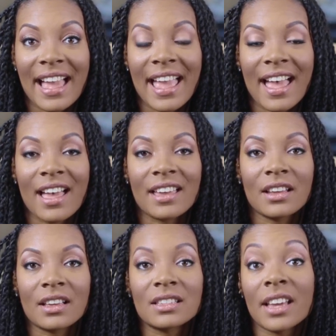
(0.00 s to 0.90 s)
I
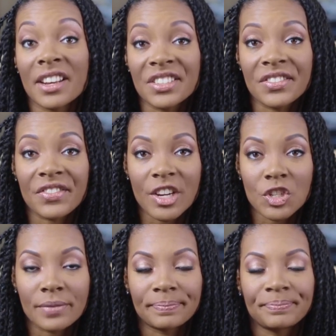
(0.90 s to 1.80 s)
had a sinus
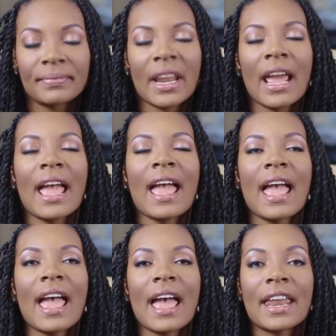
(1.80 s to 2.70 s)
infection.
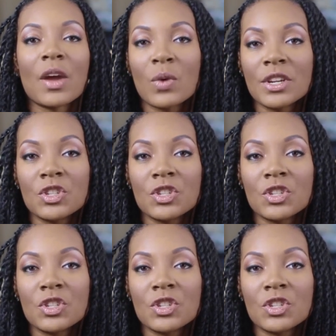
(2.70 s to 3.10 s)
And I